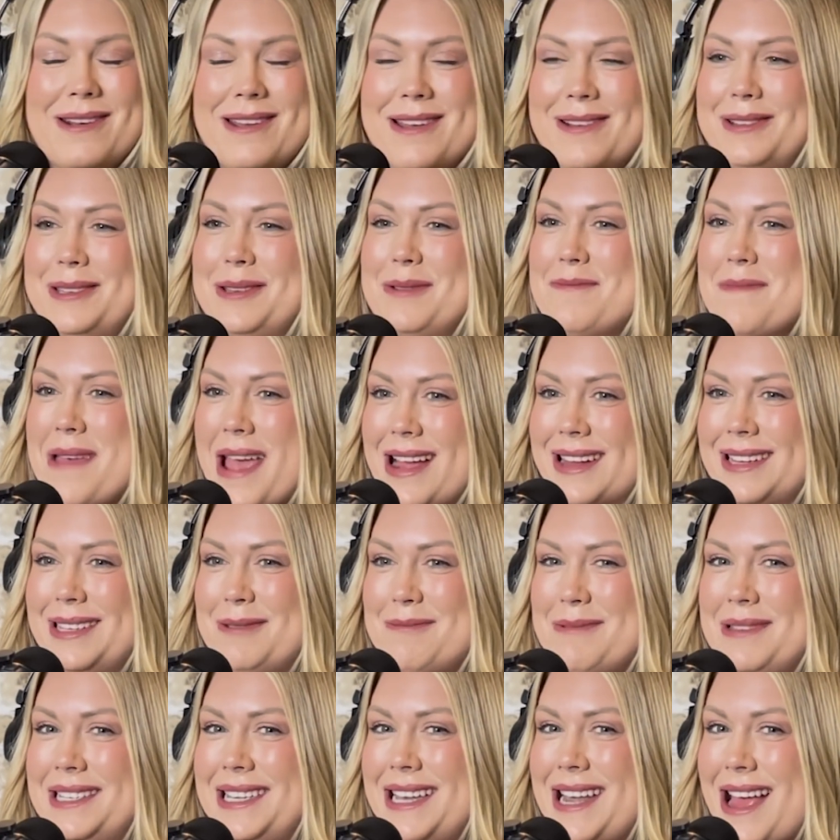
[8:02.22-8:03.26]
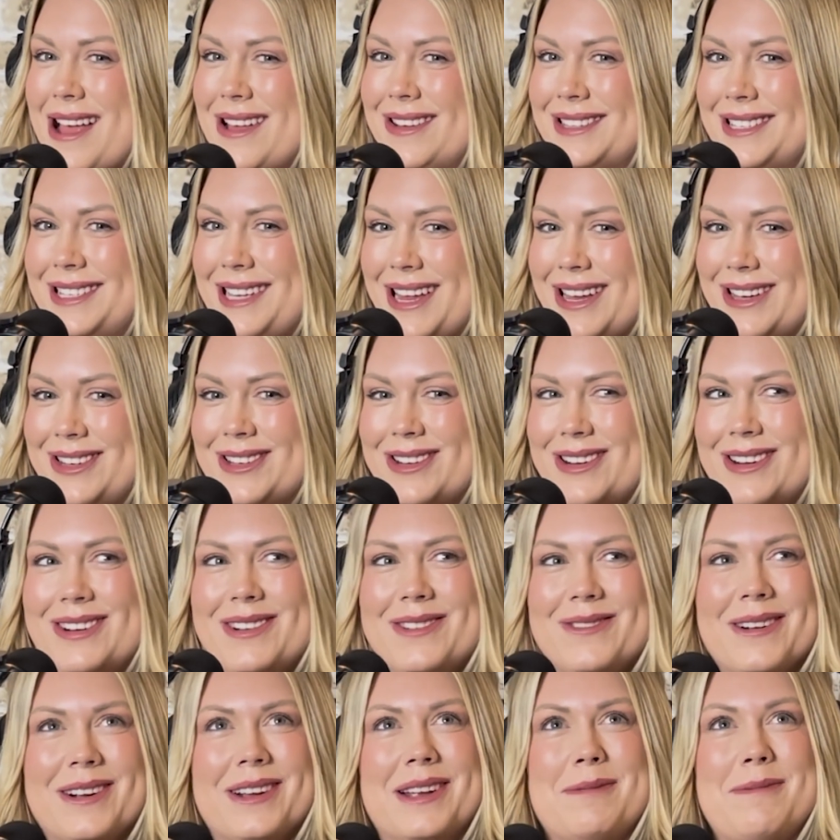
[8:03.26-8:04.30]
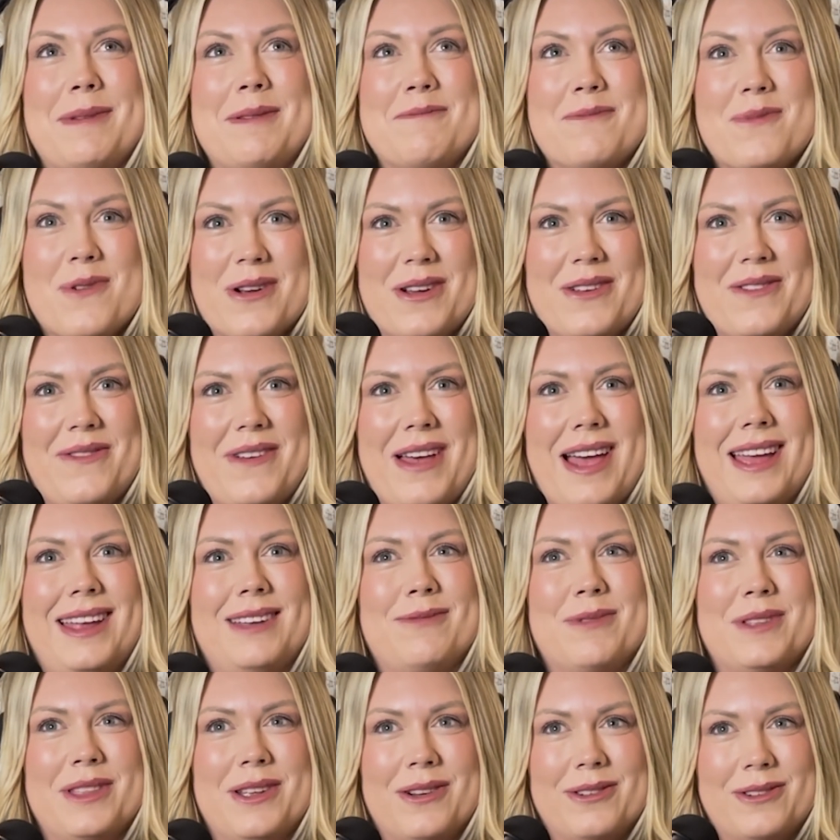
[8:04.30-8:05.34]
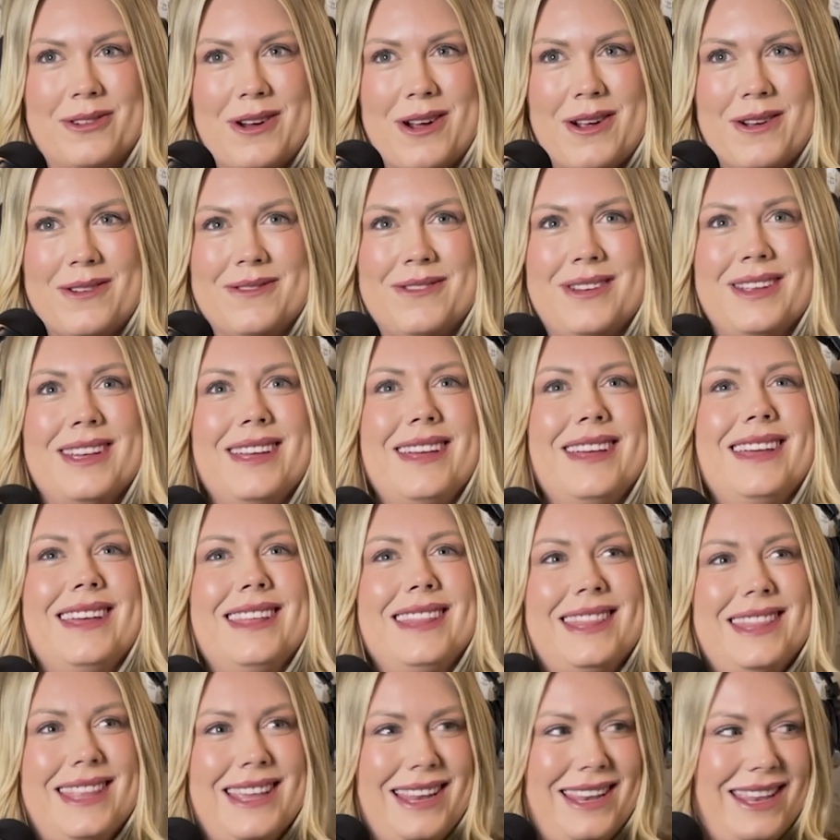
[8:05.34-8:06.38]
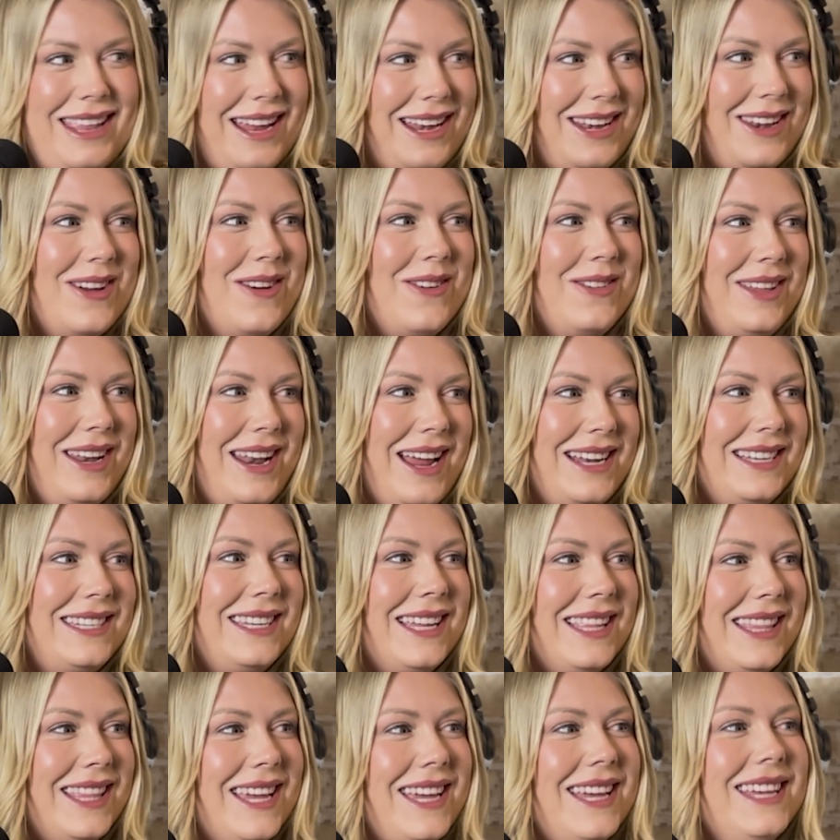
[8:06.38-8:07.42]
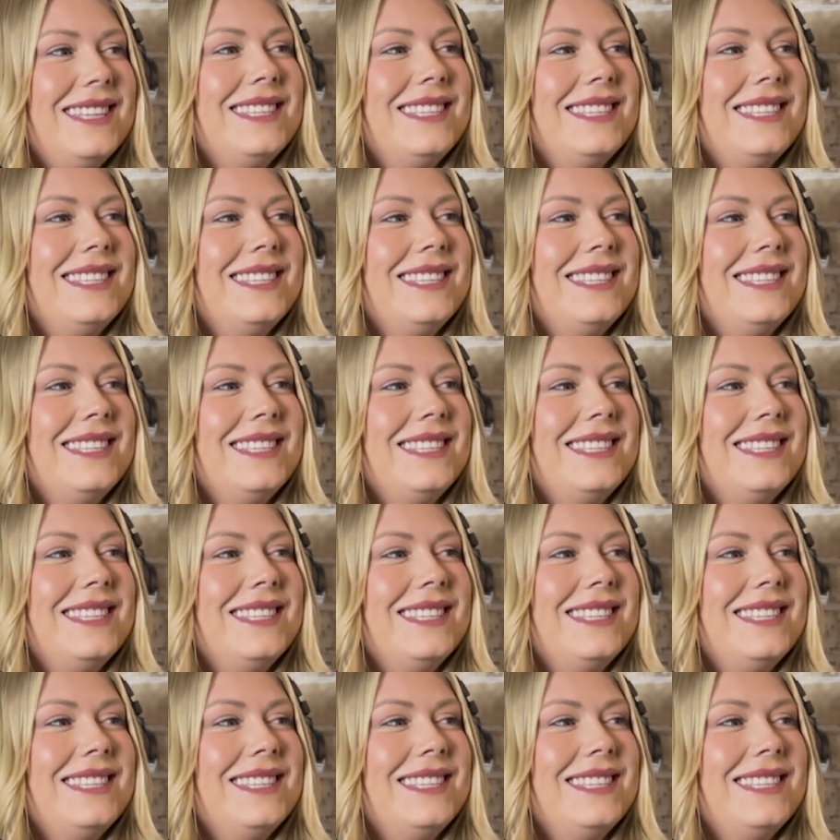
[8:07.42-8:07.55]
out to Maximus and Alexander, who are going to be mortified when they're grown. Then they know that I did this.